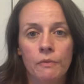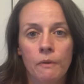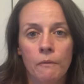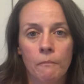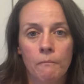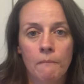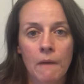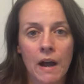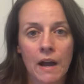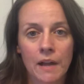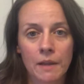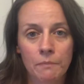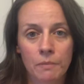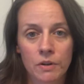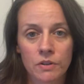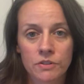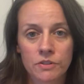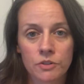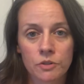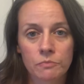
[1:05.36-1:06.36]
my
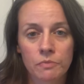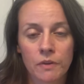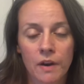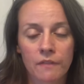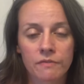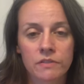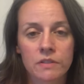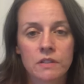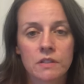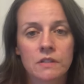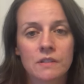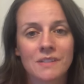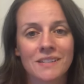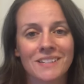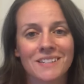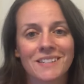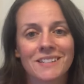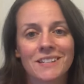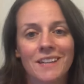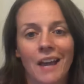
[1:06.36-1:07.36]
personal preference
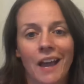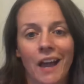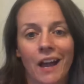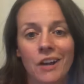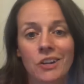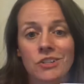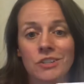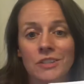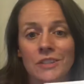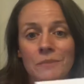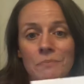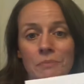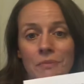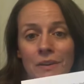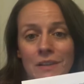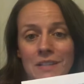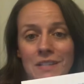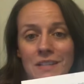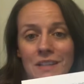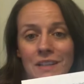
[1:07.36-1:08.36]
is to actually
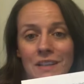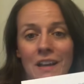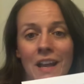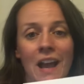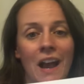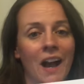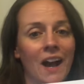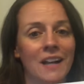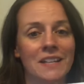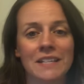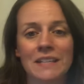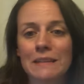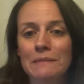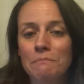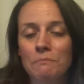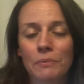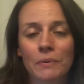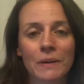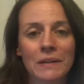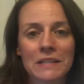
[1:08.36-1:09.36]
print it. I
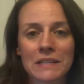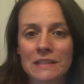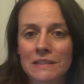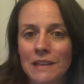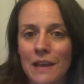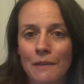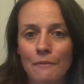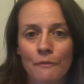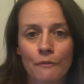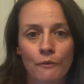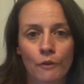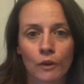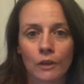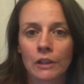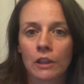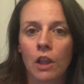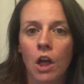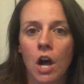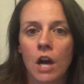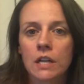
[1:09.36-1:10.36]
didn't print them for a
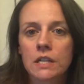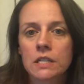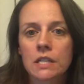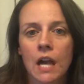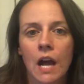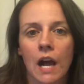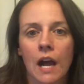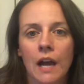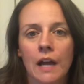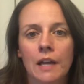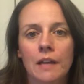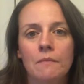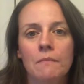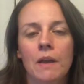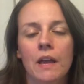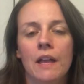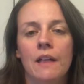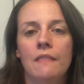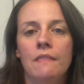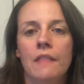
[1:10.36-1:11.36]
long time,
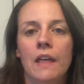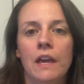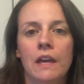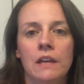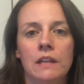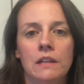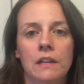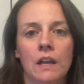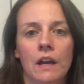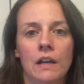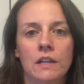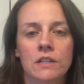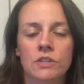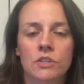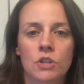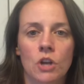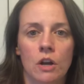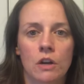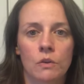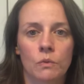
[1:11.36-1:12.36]
and then I
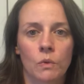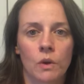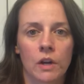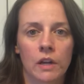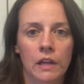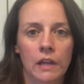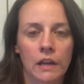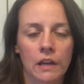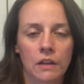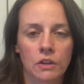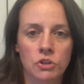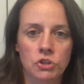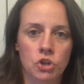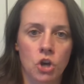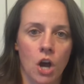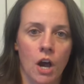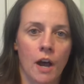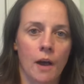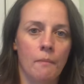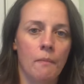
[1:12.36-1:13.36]
started working at a
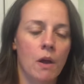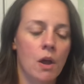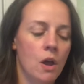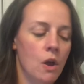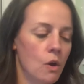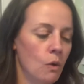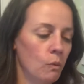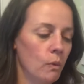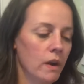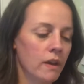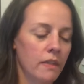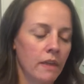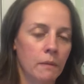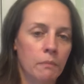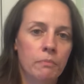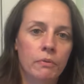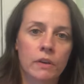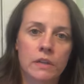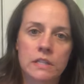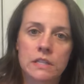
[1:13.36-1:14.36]
job where they
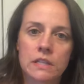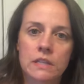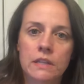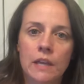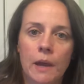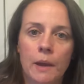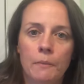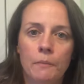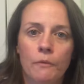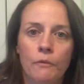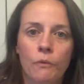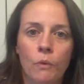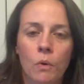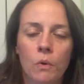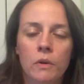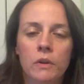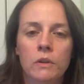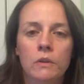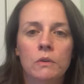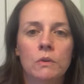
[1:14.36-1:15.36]
printed them
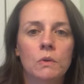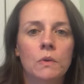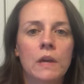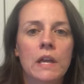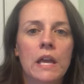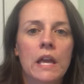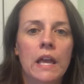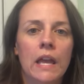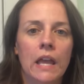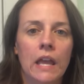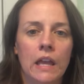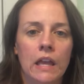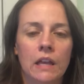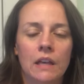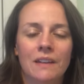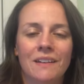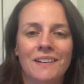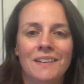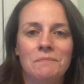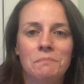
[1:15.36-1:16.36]
for you,
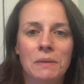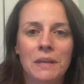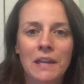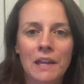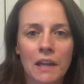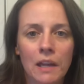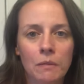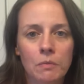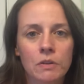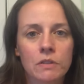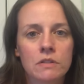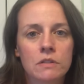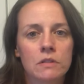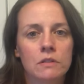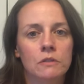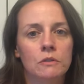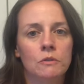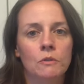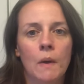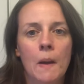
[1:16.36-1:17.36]
and being able
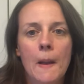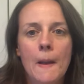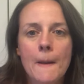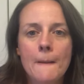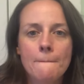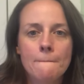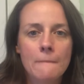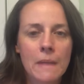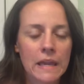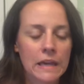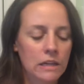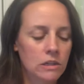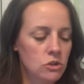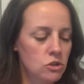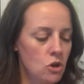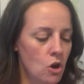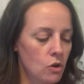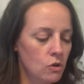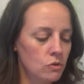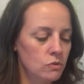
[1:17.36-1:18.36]
to make
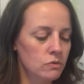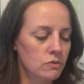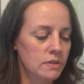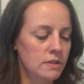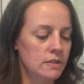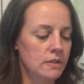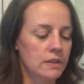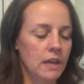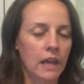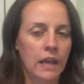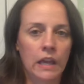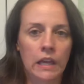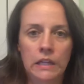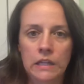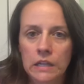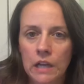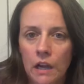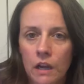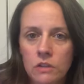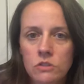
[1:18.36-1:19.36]
notes
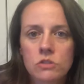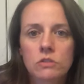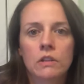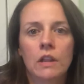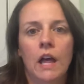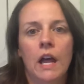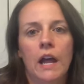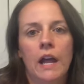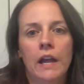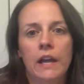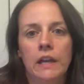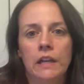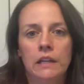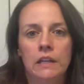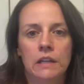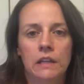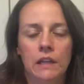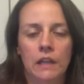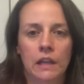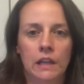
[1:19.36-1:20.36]
and underline
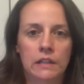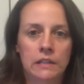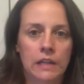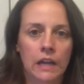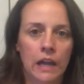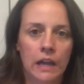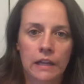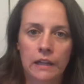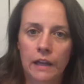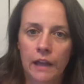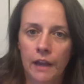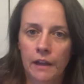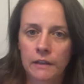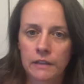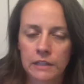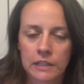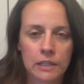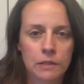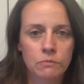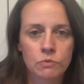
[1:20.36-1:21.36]
and kind of
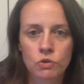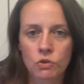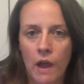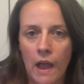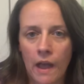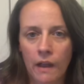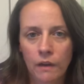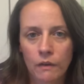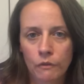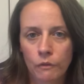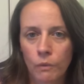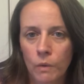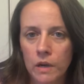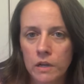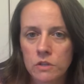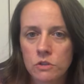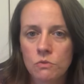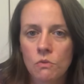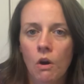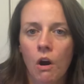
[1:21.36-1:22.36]
keep track of where
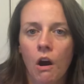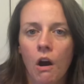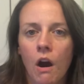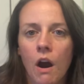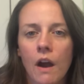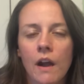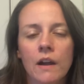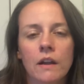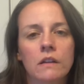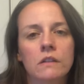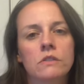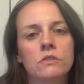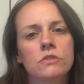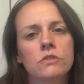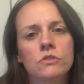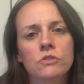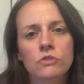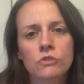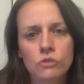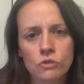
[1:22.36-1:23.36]
you are is
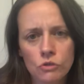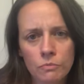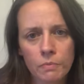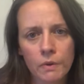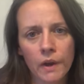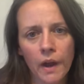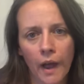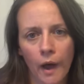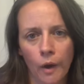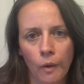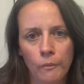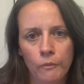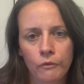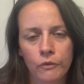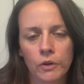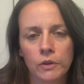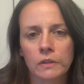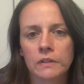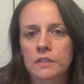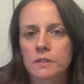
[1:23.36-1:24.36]
super
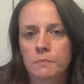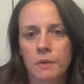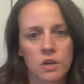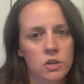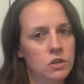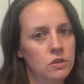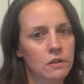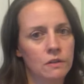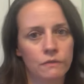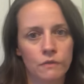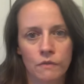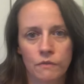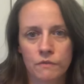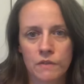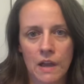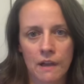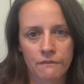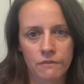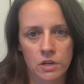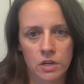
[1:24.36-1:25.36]
helpful, especially if you've
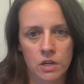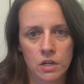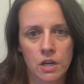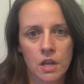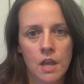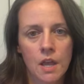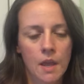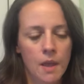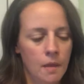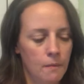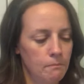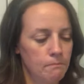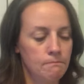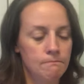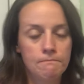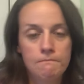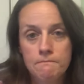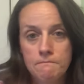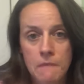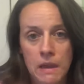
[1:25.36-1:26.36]
never
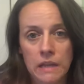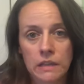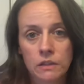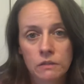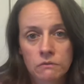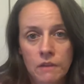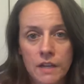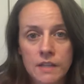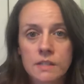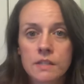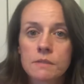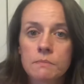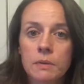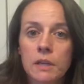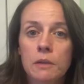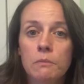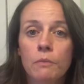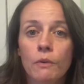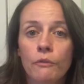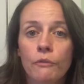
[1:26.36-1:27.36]
made the
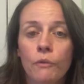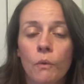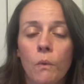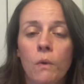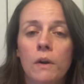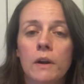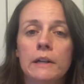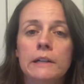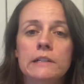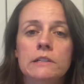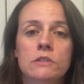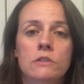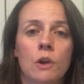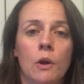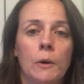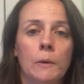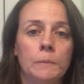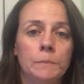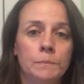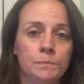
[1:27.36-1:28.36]
recipe before.
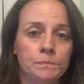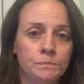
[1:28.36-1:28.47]
So